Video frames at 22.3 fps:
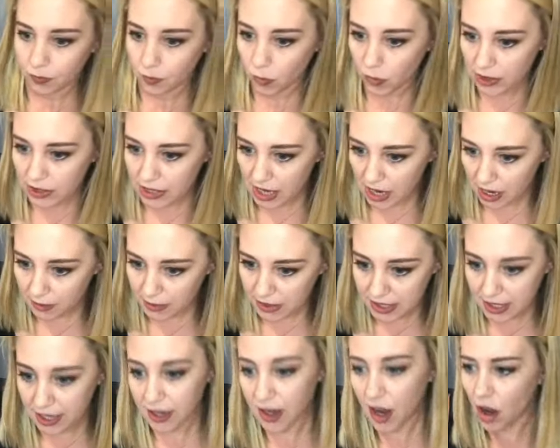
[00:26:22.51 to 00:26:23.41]
what time
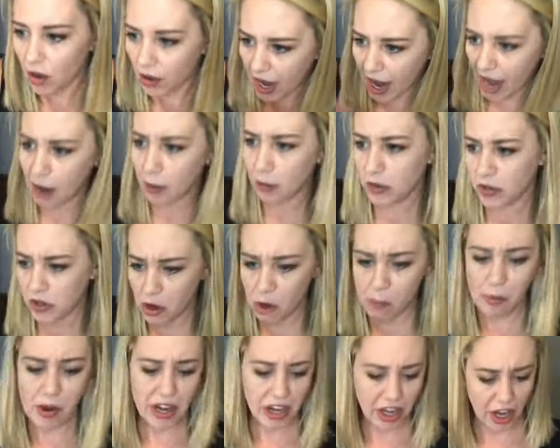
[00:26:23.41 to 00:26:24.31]
is it? Okay, we're
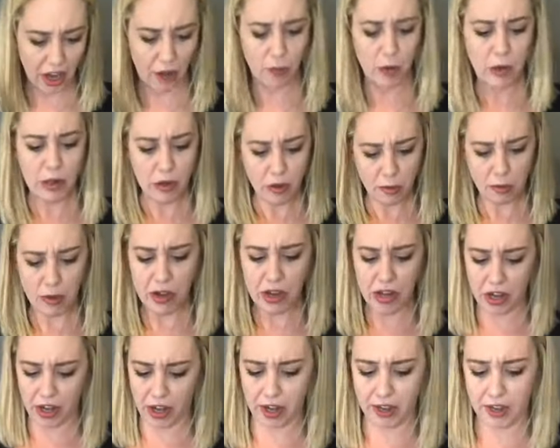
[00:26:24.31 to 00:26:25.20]
doing pretty good. We're doing
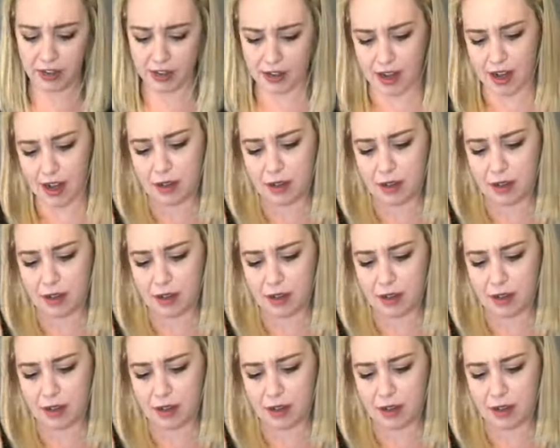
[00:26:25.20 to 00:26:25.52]
pretty good.